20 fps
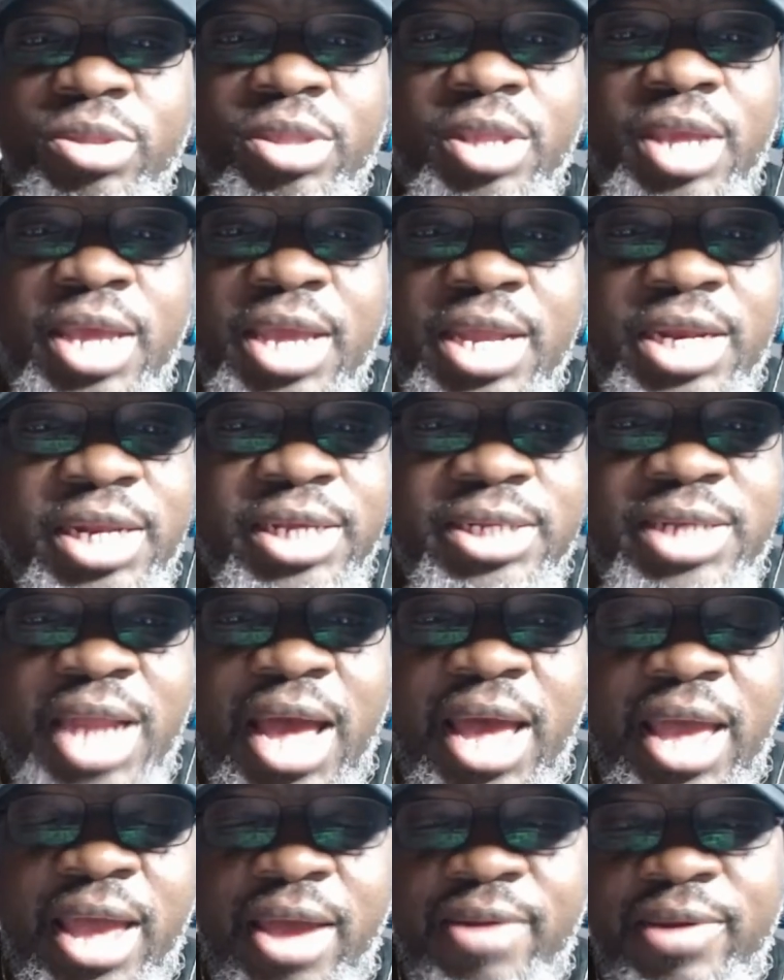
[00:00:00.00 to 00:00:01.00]
he does
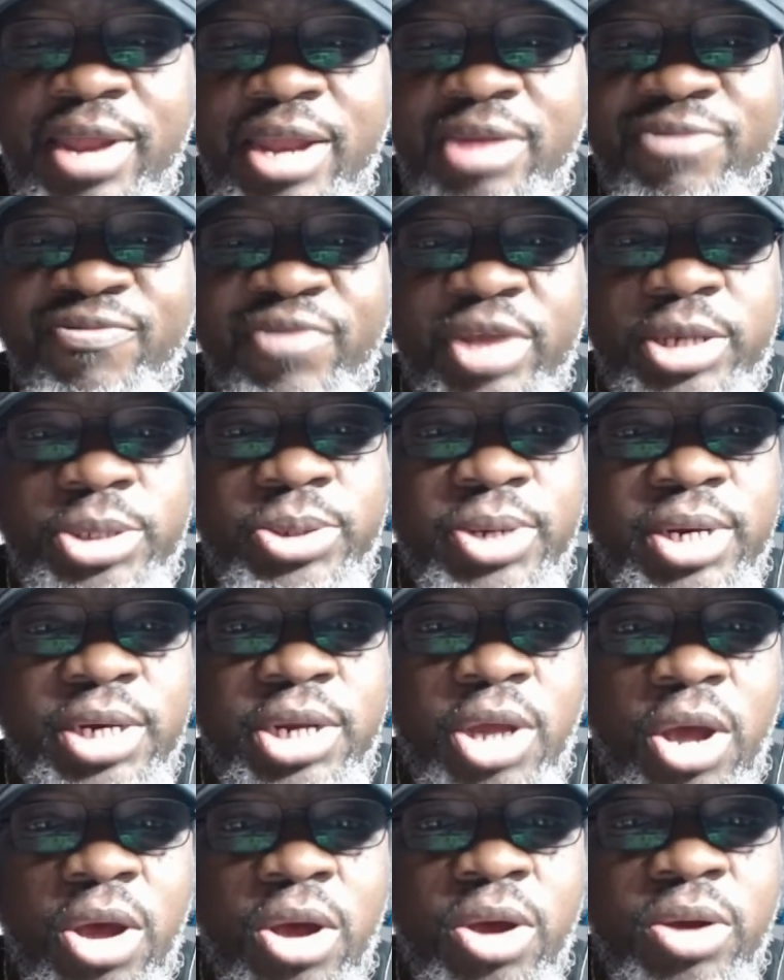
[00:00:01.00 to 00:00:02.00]
not have that veteran
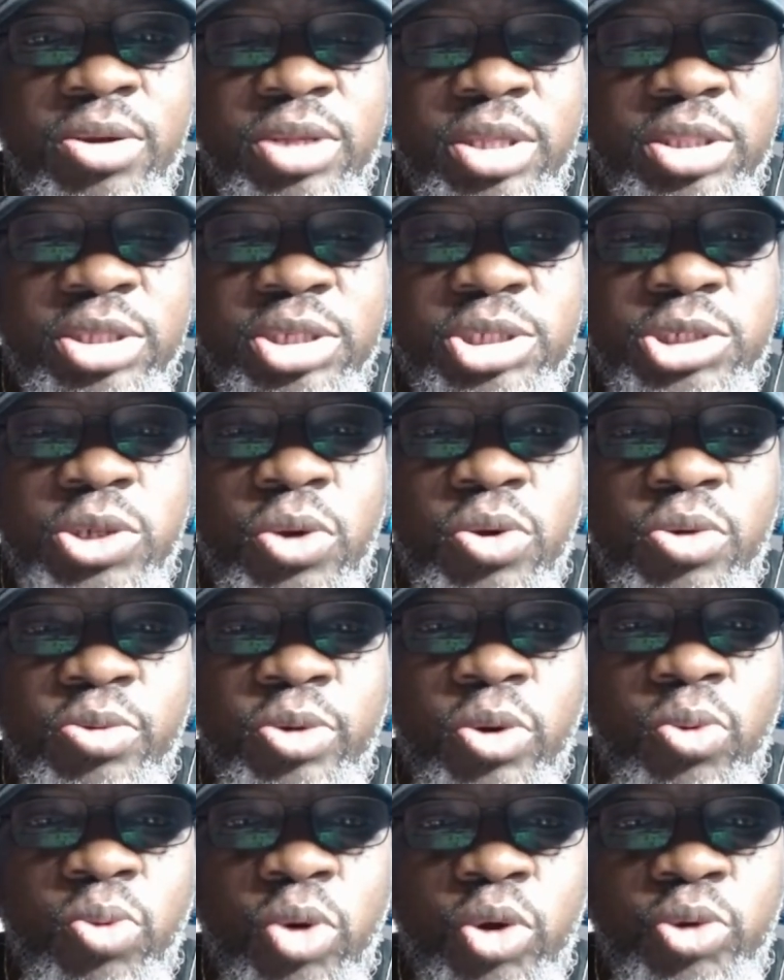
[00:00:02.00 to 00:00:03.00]
dog to show him
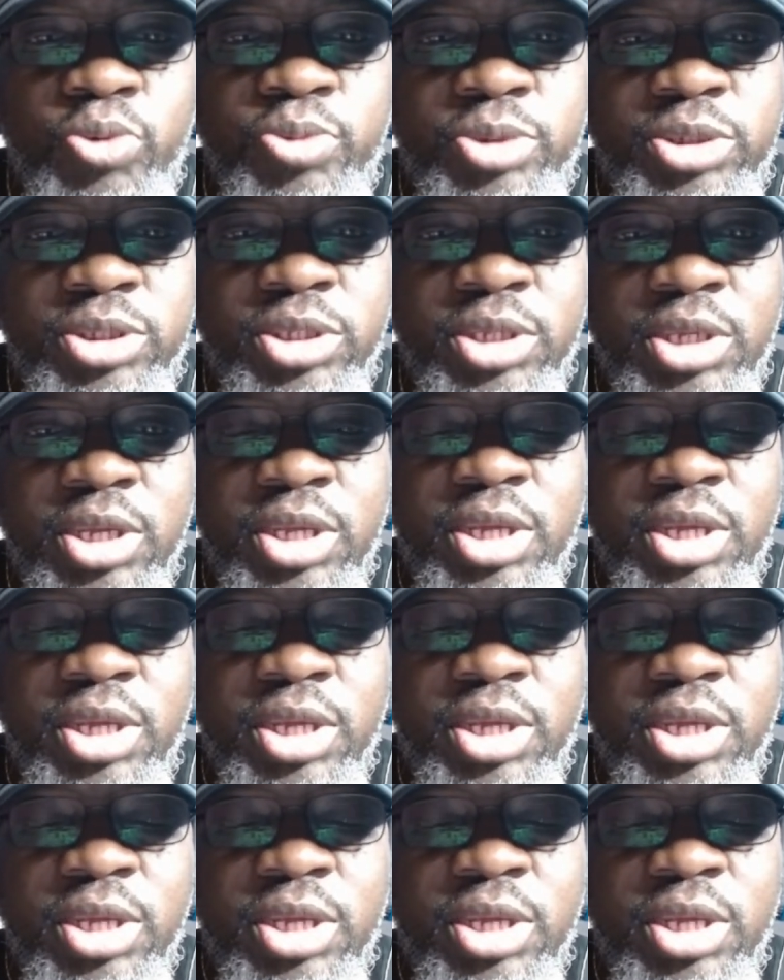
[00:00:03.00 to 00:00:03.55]
the ropes.